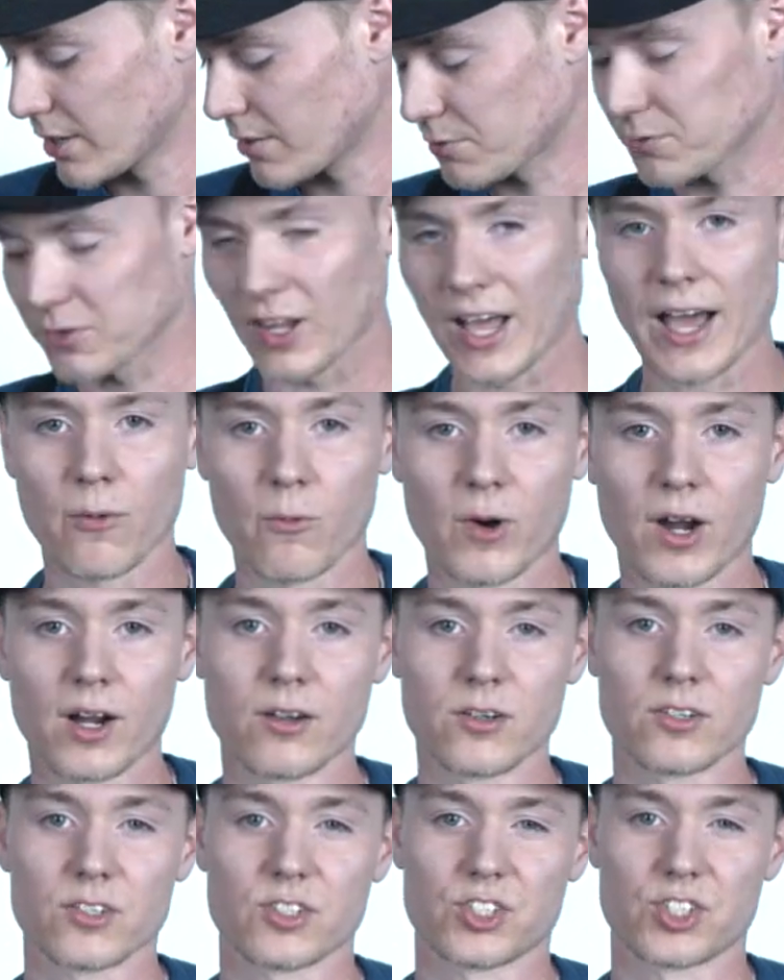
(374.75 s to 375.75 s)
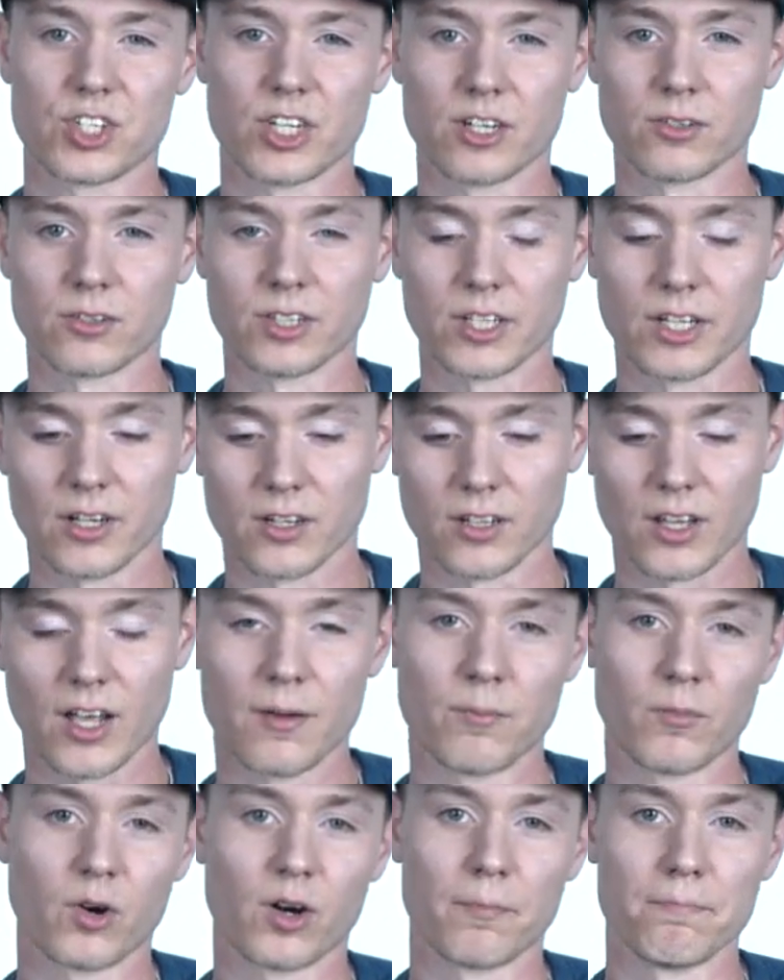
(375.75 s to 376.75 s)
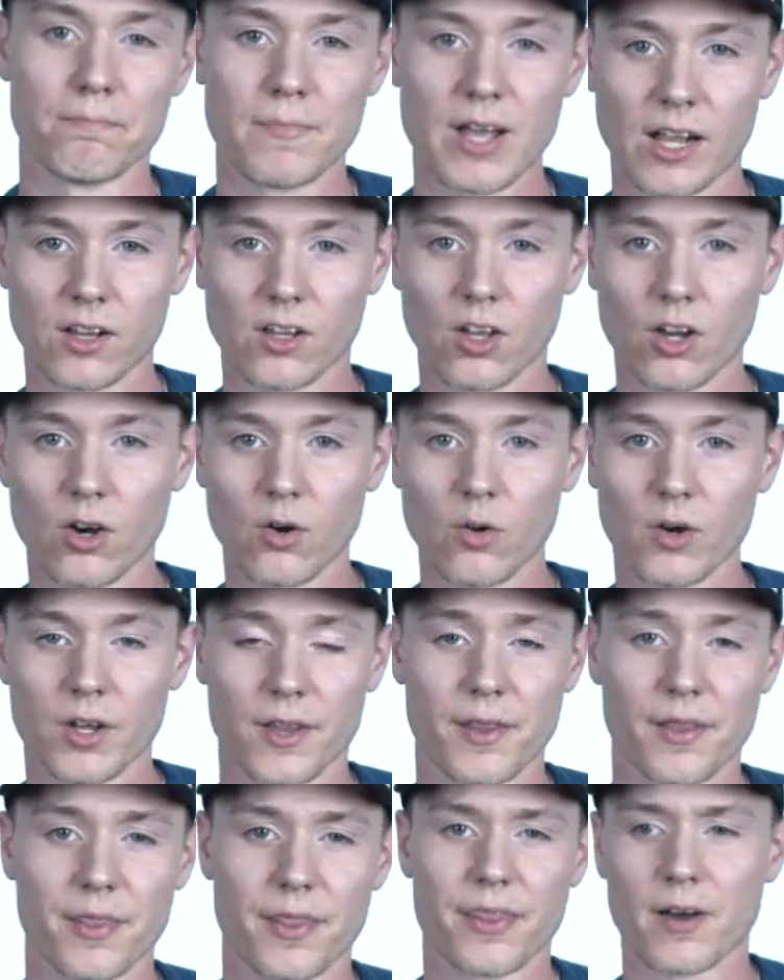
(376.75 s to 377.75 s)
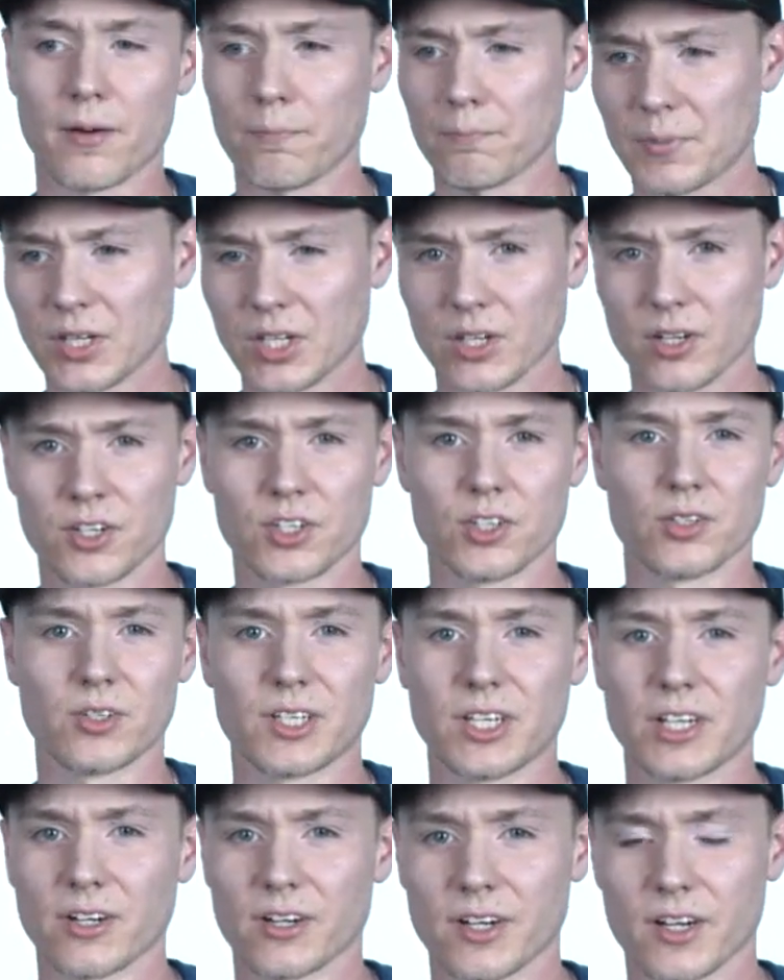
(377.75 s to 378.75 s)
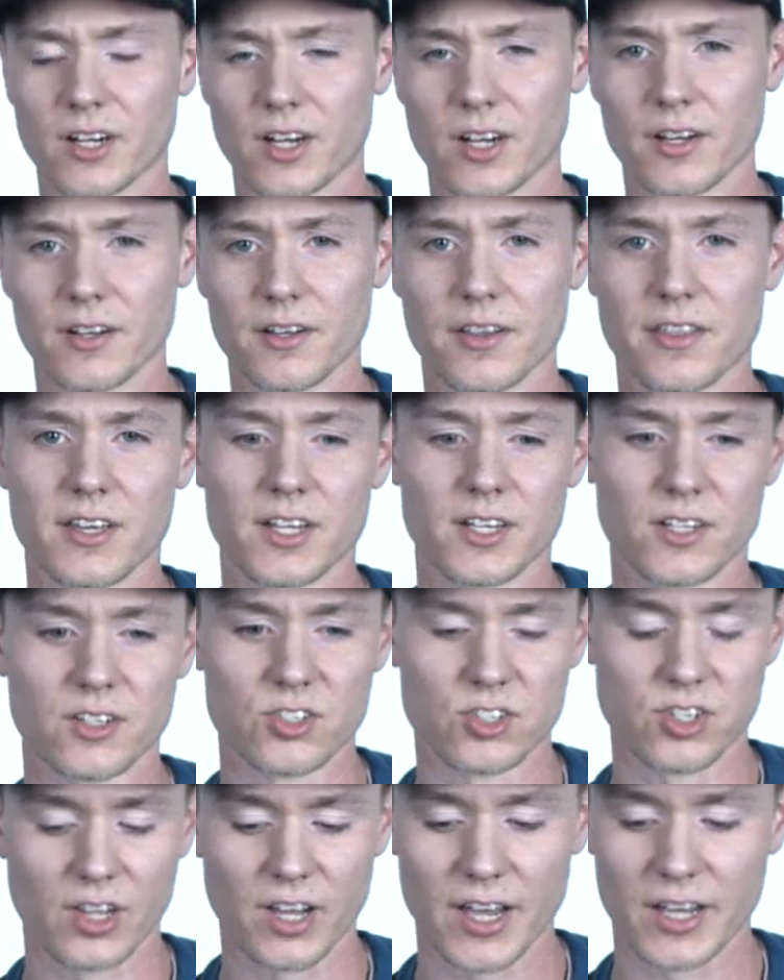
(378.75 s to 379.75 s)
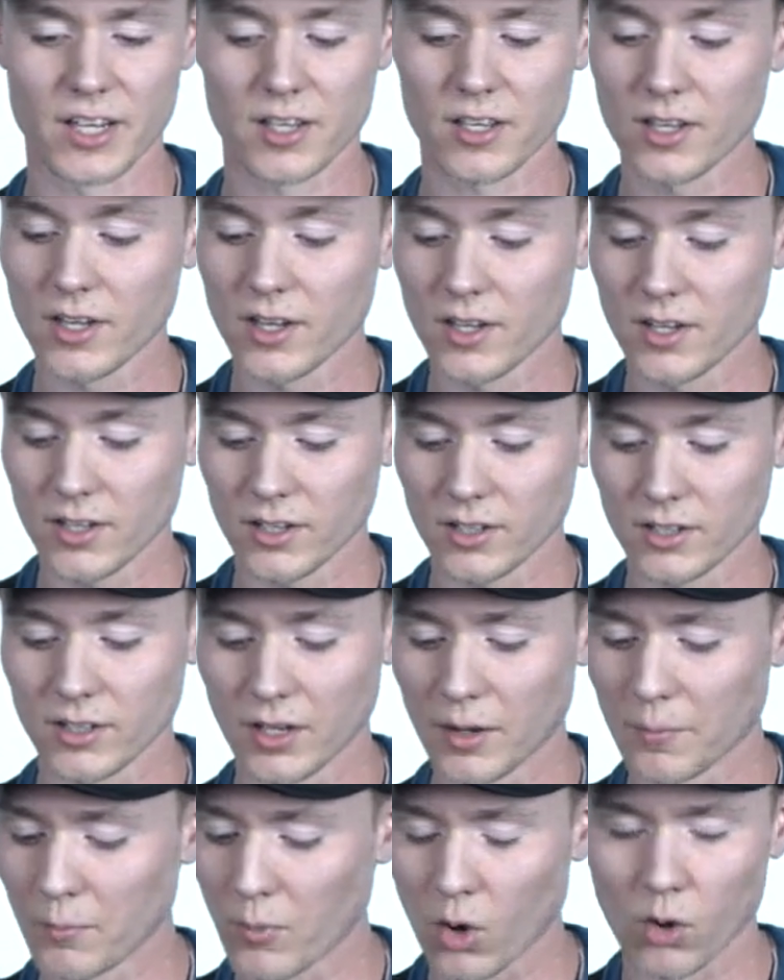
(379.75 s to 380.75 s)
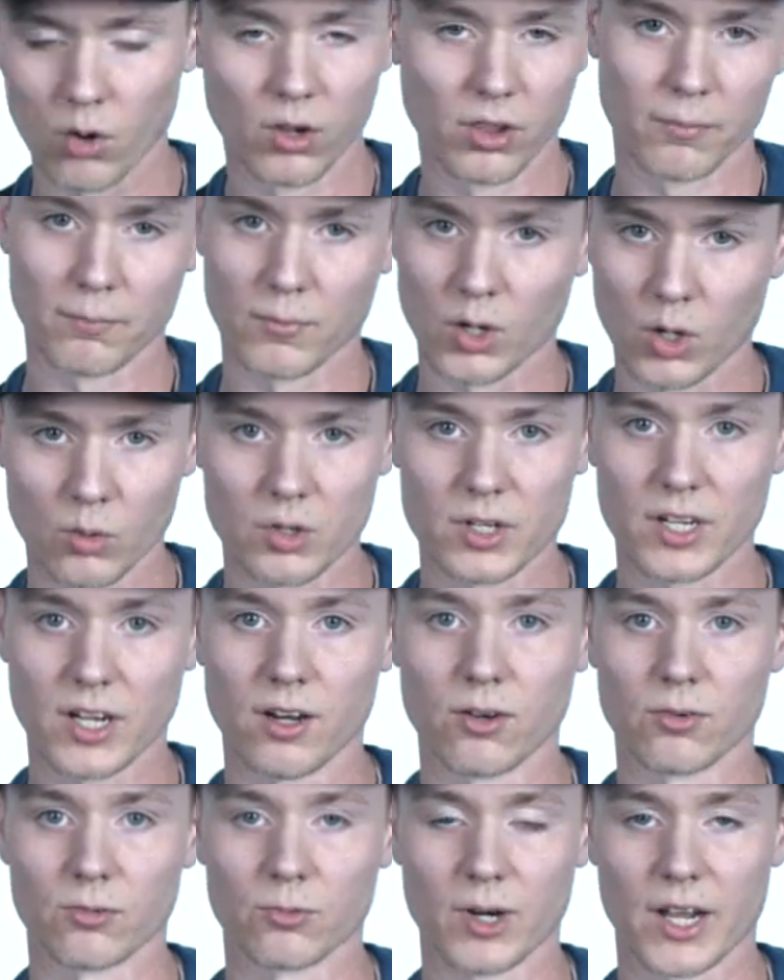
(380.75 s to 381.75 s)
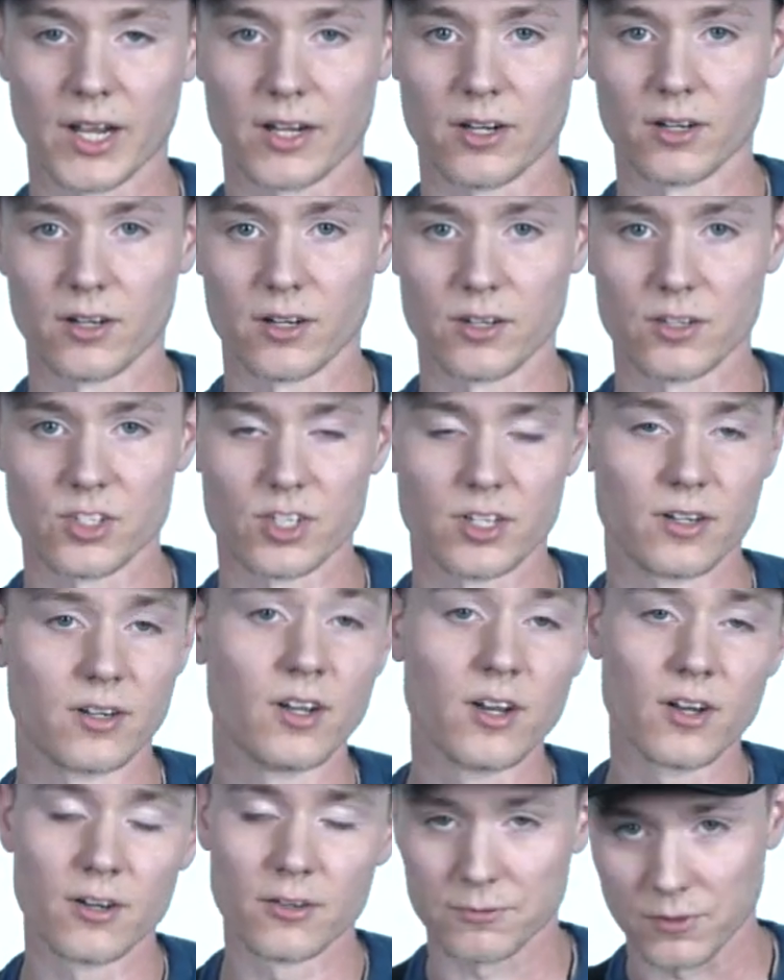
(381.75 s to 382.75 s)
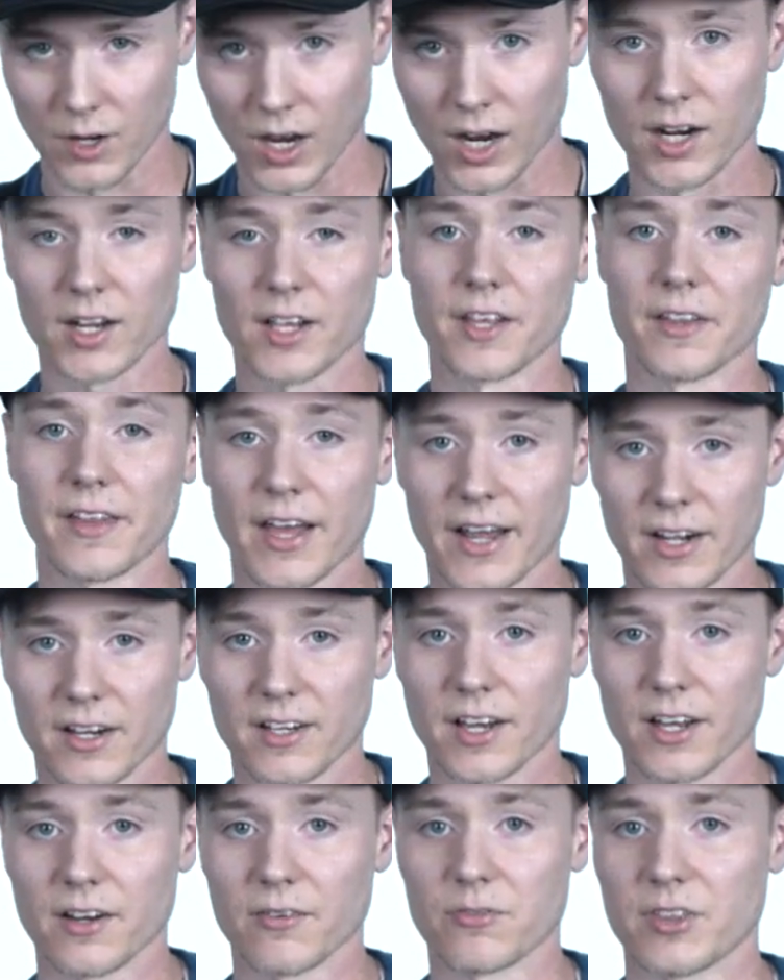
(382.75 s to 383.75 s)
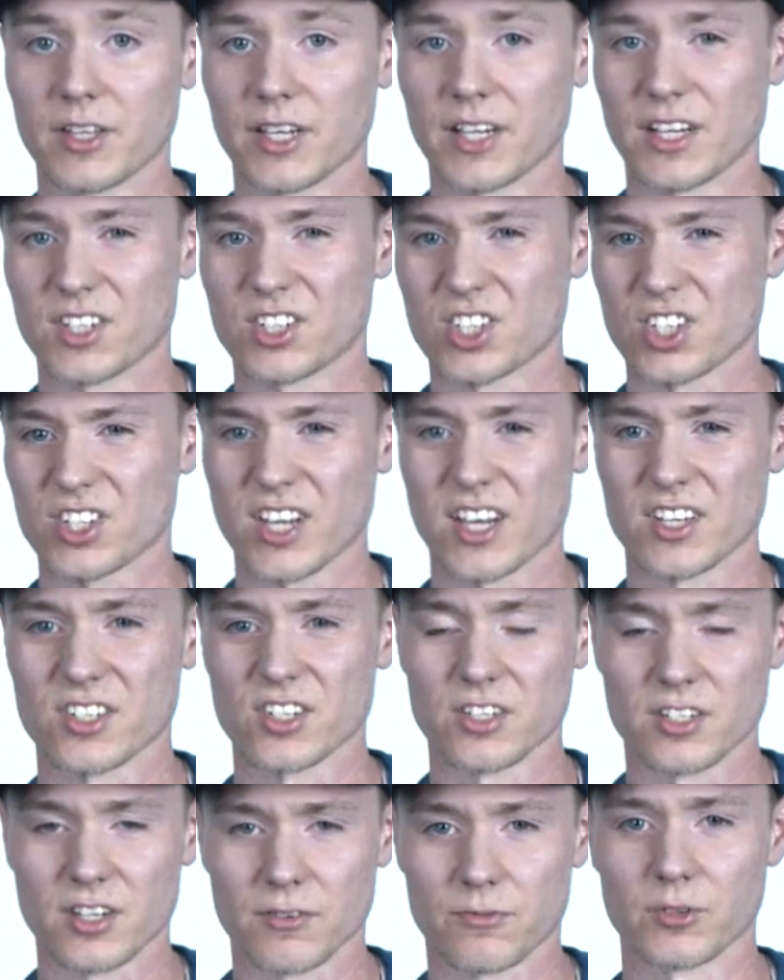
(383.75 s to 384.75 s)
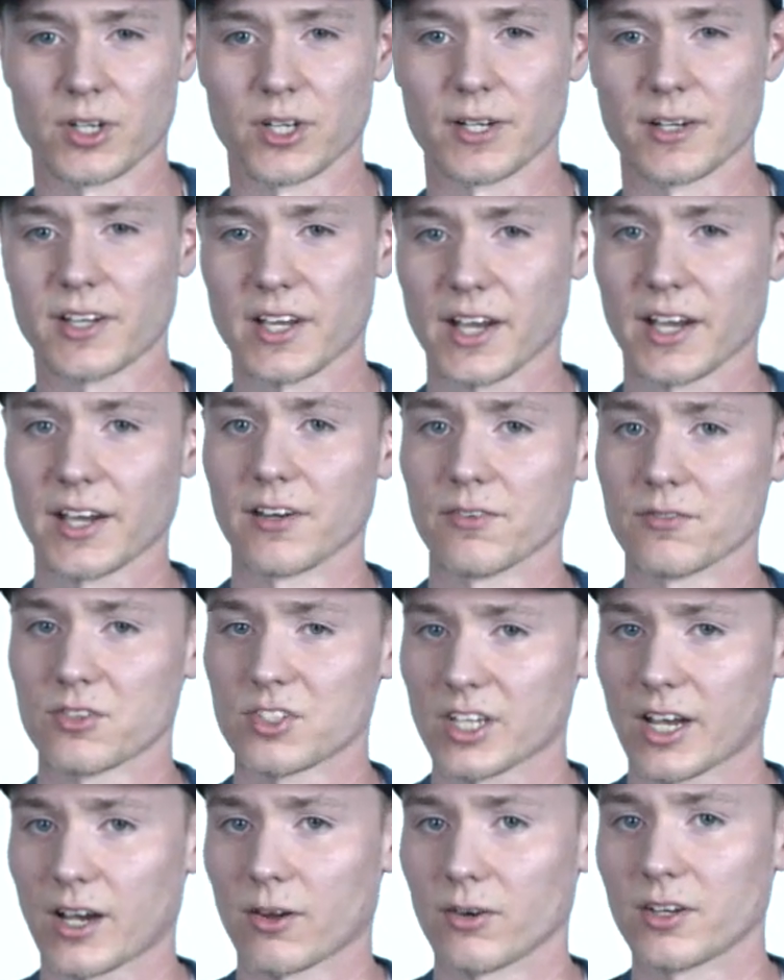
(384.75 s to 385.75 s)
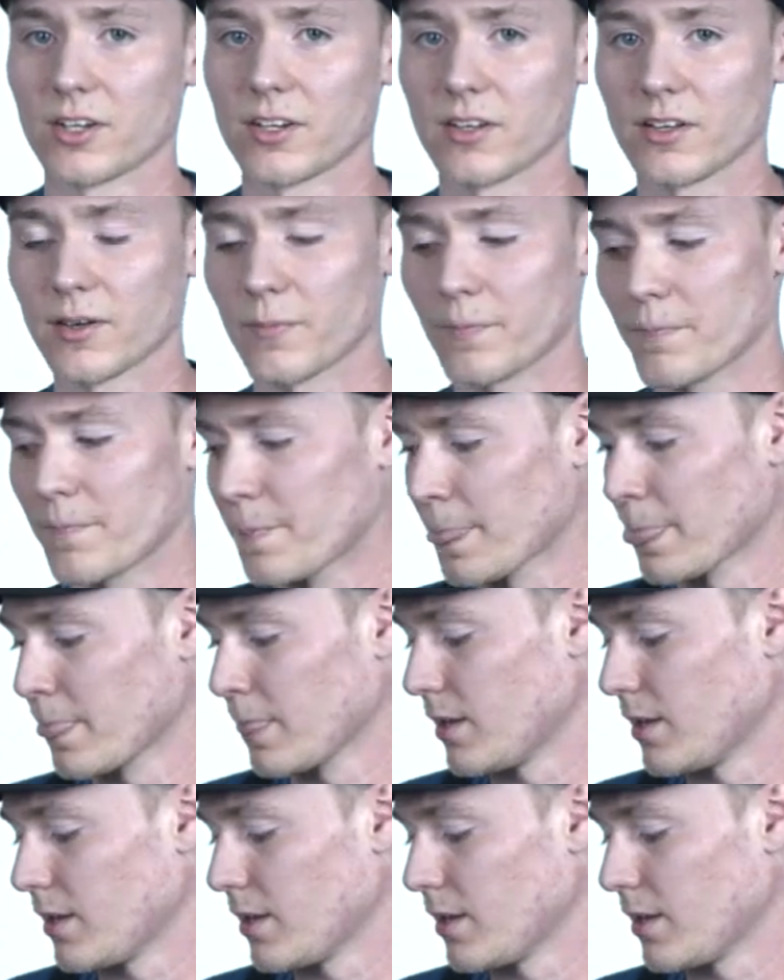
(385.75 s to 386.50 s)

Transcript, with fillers: Flat wounds generally are a lot more mellow and thumpier. You'll hear it on things like um, old Motown records and funk and that kind of thing. It just has a different kind of sound to them.